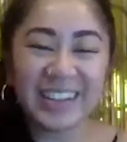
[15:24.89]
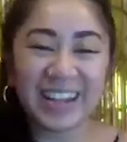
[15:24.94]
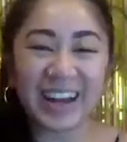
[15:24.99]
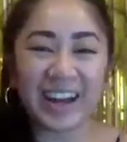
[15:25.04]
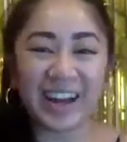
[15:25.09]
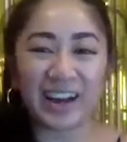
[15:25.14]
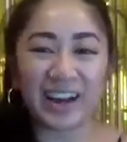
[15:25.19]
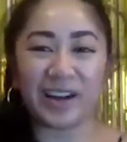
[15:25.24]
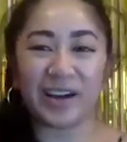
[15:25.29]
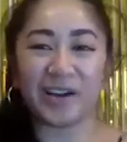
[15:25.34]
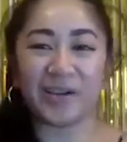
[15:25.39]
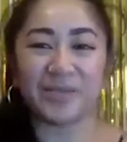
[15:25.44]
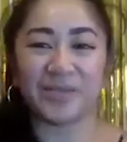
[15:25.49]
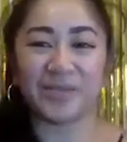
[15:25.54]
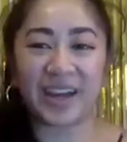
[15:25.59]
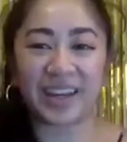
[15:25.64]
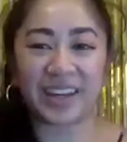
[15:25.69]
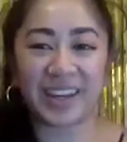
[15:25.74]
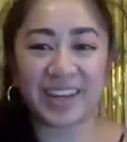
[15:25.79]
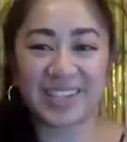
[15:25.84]

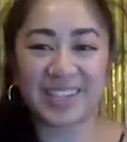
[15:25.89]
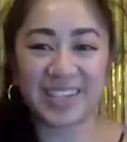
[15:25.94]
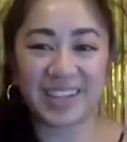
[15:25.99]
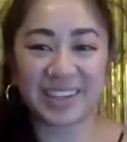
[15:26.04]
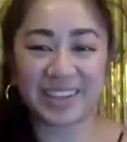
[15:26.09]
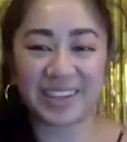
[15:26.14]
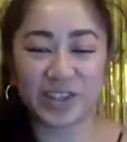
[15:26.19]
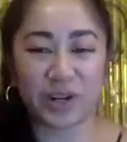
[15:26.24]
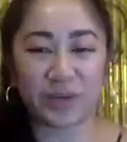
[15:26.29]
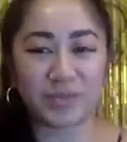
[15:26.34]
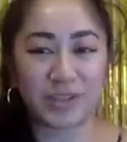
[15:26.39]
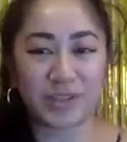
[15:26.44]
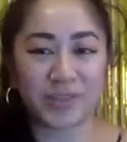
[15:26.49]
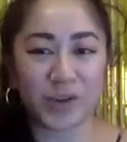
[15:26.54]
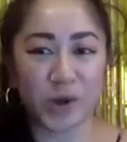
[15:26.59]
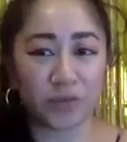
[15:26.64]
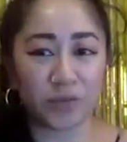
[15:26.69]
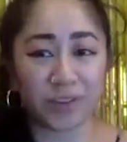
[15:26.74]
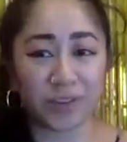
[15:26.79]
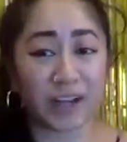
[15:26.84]
I guess, like, in terms of
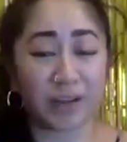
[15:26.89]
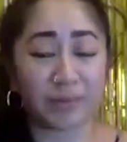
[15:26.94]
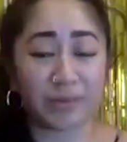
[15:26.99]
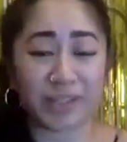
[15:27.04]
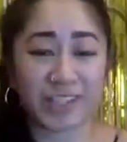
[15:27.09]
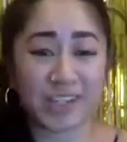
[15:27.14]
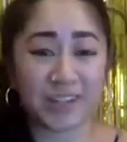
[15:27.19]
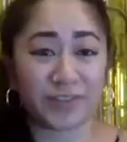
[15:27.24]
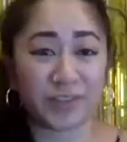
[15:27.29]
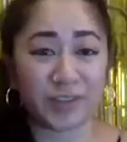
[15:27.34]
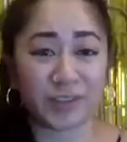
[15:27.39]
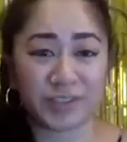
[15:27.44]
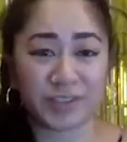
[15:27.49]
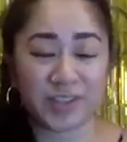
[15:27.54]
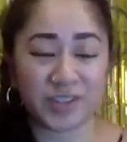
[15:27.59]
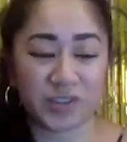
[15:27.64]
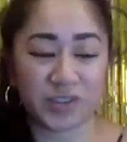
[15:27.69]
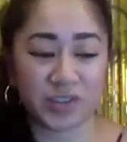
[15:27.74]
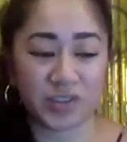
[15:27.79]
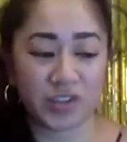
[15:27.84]
overcoming
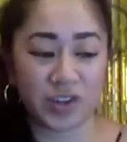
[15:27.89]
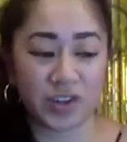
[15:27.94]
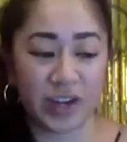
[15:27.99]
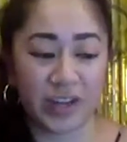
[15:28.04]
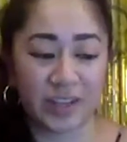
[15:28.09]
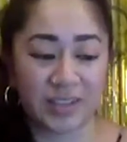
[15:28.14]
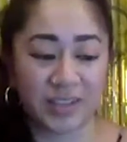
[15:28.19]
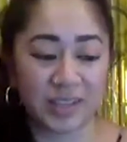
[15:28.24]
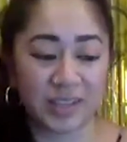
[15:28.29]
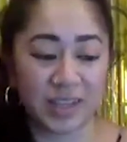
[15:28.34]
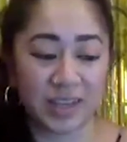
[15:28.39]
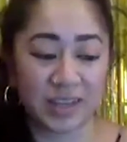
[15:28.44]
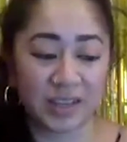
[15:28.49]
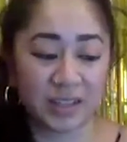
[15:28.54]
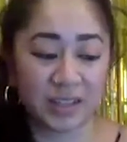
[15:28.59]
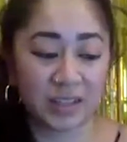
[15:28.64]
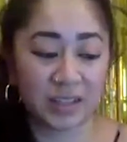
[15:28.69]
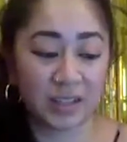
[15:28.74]
difficulties or stress, like,